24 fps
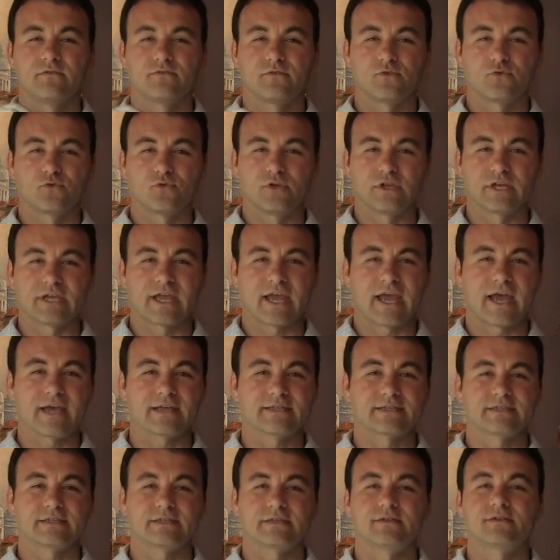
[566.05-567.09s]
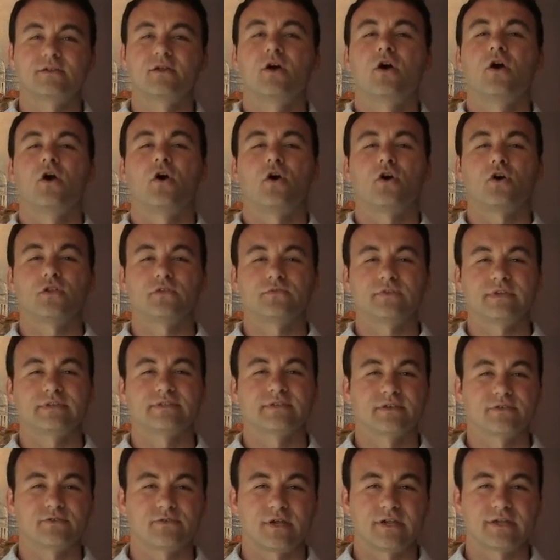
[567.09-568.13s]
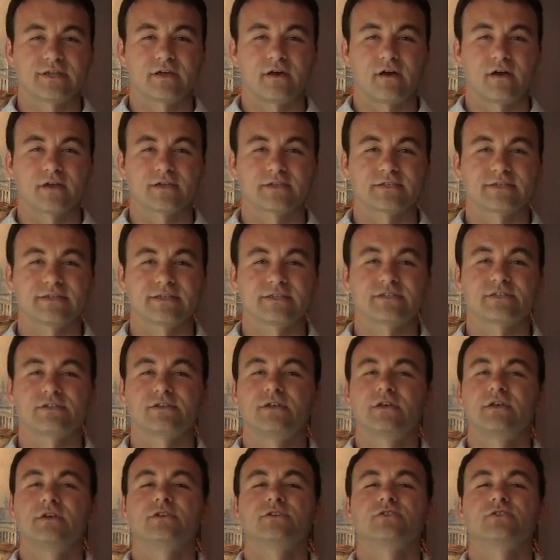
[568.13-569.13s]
ferulic acid, all these other antioxidants,